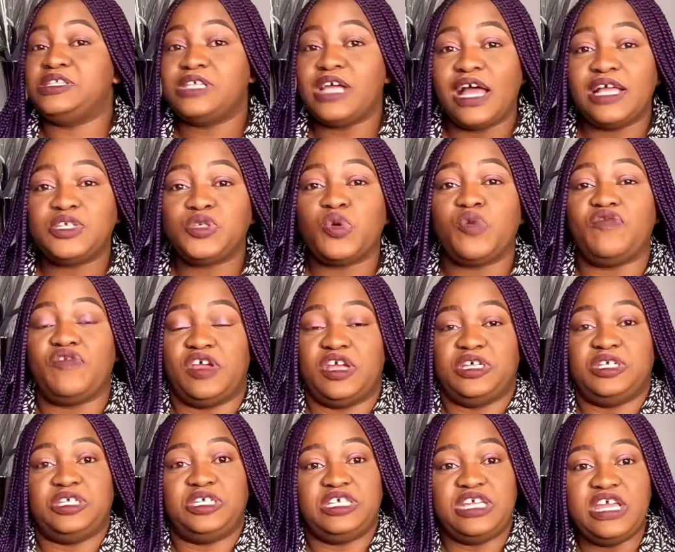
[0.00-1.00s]
charge of a
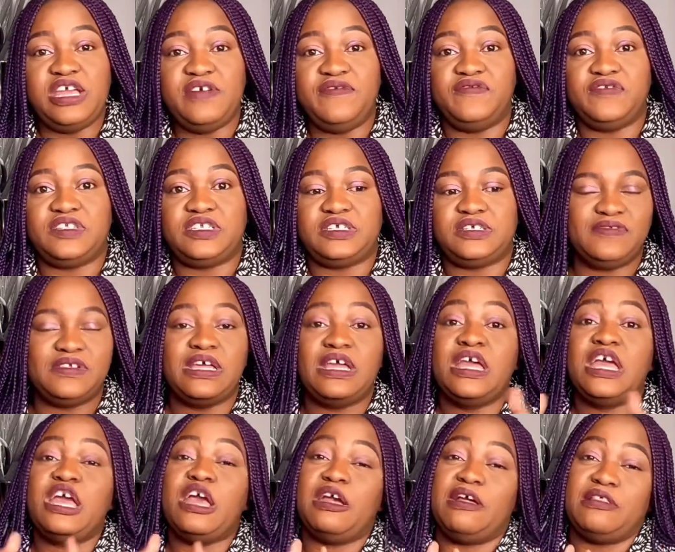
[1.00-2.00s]
shift
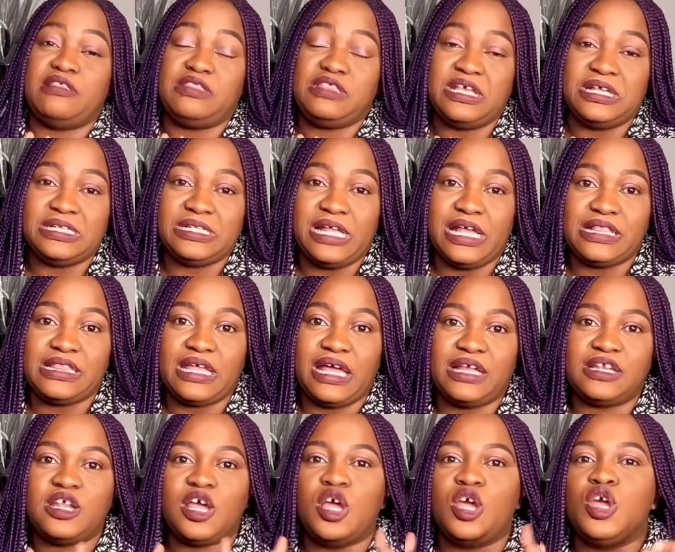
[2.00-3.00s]
and things like that.
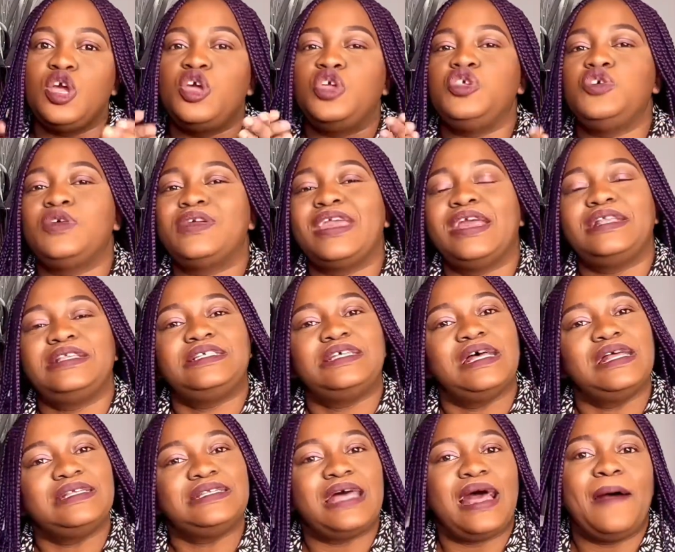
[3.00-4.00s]
You can
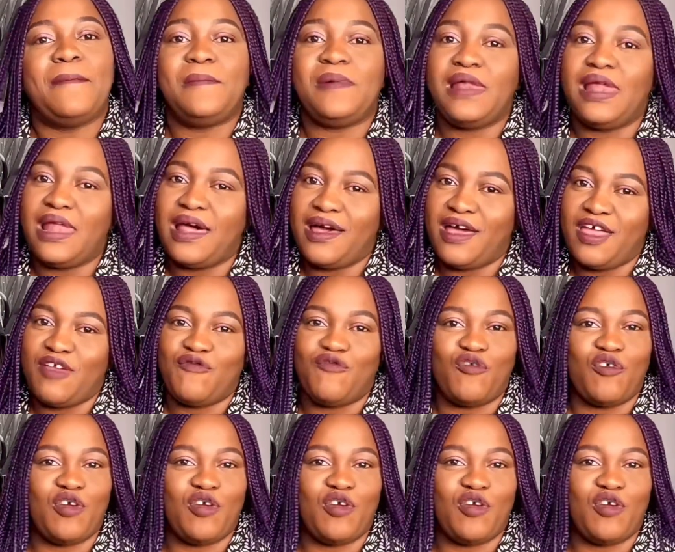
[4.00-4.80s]
just apply for